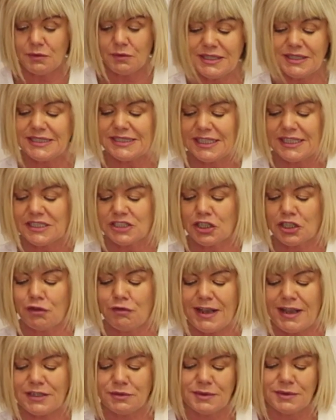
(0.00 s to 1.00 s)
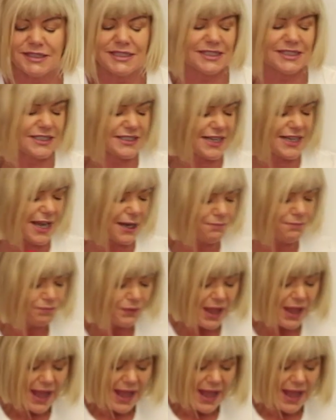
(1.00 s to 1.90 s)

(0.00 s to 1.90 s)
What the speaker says: want to stick to the red ones today.